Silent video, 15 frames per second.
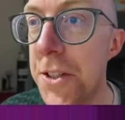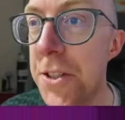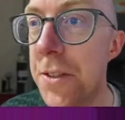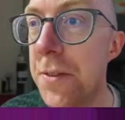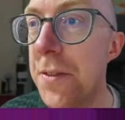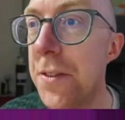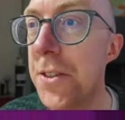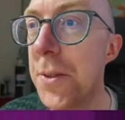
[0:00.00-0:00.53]

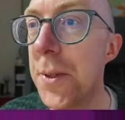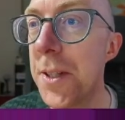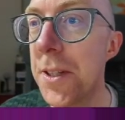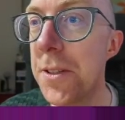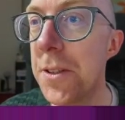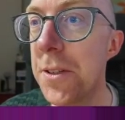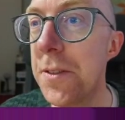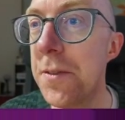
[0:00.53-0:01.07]
of doing this
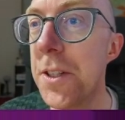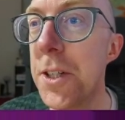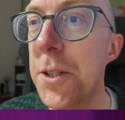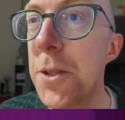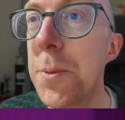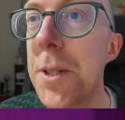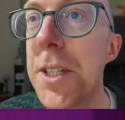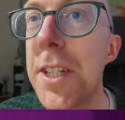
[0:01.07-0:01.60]
on a
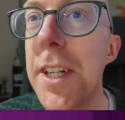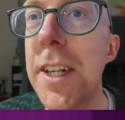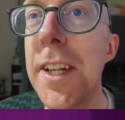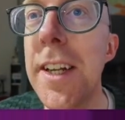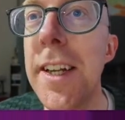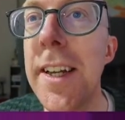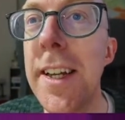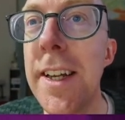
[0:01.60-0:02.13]
virtual machine.
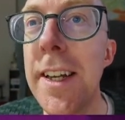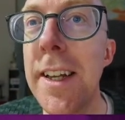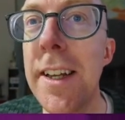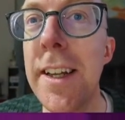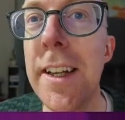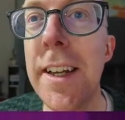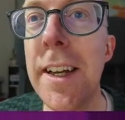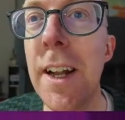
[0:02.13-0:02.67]

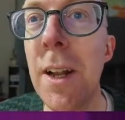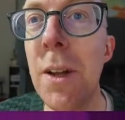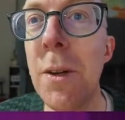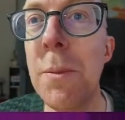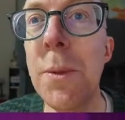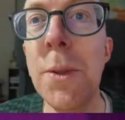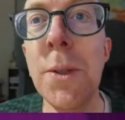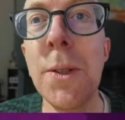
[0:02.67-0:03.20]
I get a lot
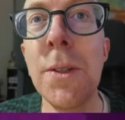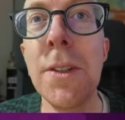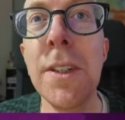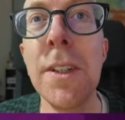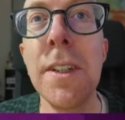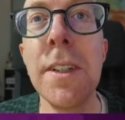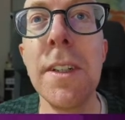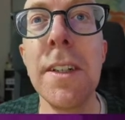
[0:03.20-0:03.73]

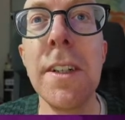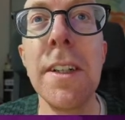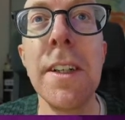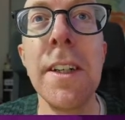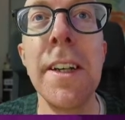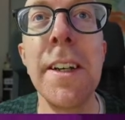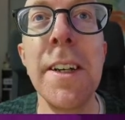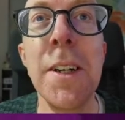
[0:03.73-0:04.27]
more
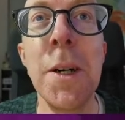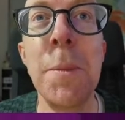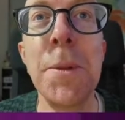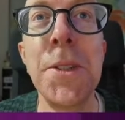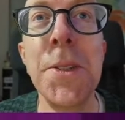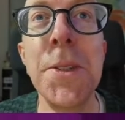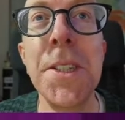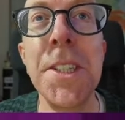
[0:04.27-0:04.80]

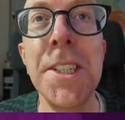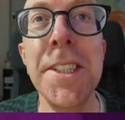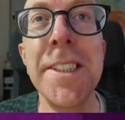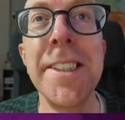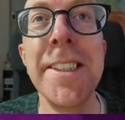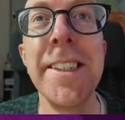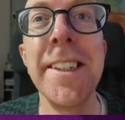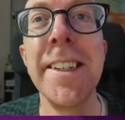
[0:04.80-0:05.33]

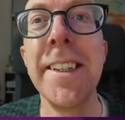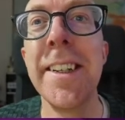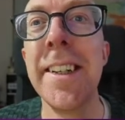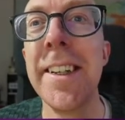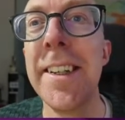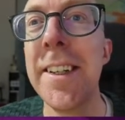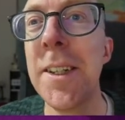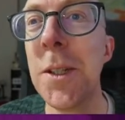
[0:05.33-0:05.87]
opportunities
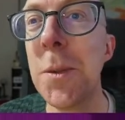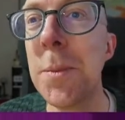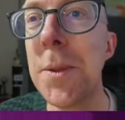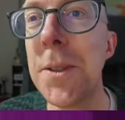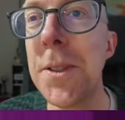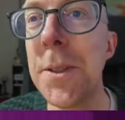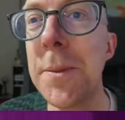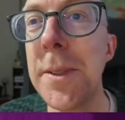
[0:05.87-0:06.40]
open
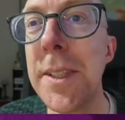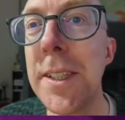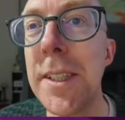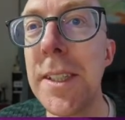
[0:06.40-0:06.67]
to me.